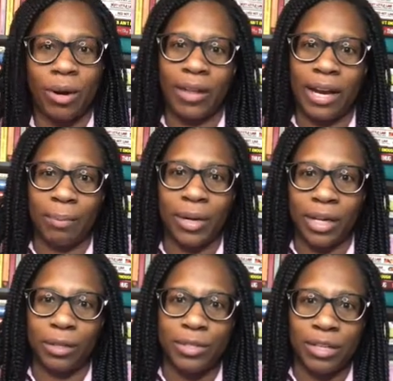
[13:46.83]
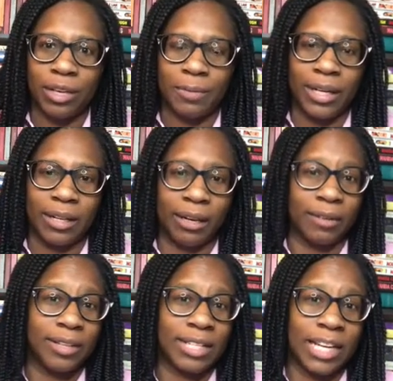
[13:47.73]
like a pretty close-knit community like when
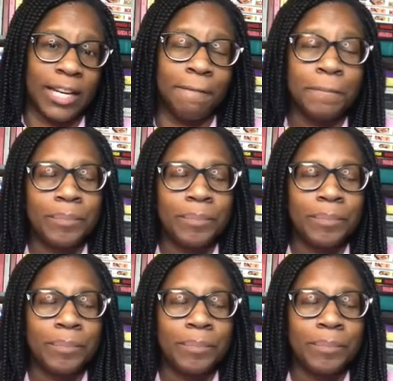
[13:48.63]
I was a kid.